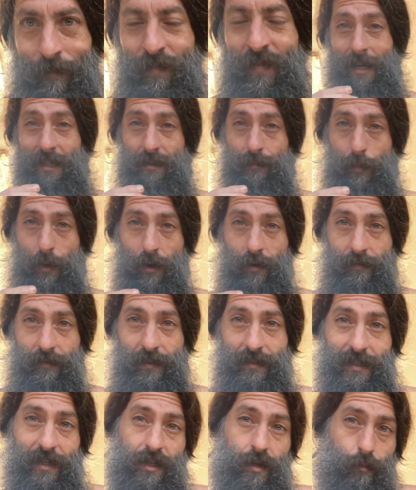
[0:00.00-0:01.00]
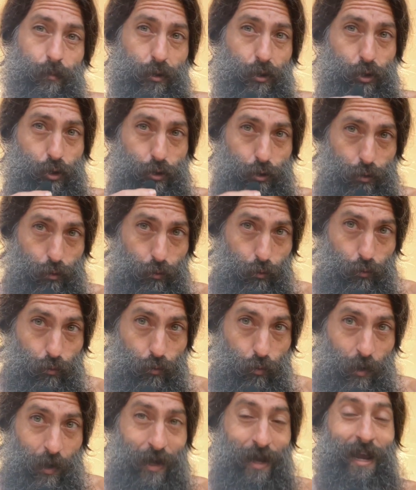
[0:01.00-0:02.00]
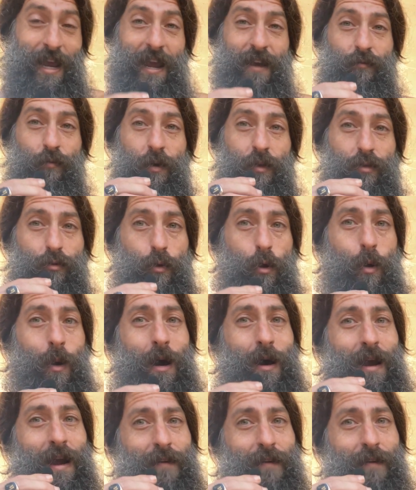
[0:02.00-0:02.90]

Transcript: It's perfect. And number two, if we throw out